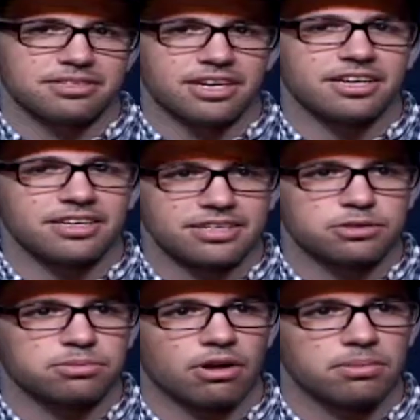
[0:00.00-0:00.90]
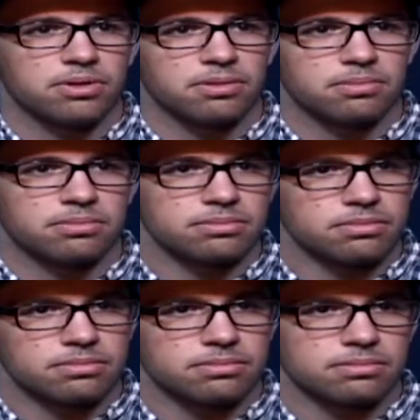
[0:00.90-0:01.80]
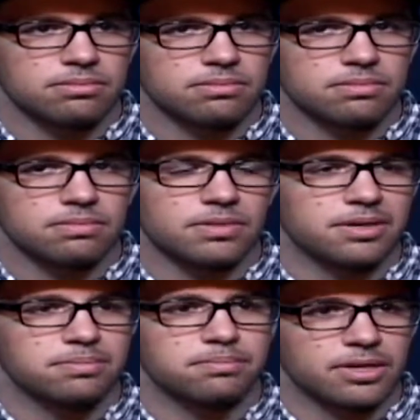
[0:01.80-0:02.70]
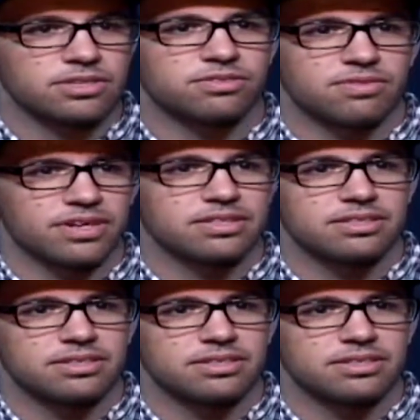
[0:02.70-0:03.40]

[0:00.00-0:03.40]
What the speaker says: Lainey is probably my best friend.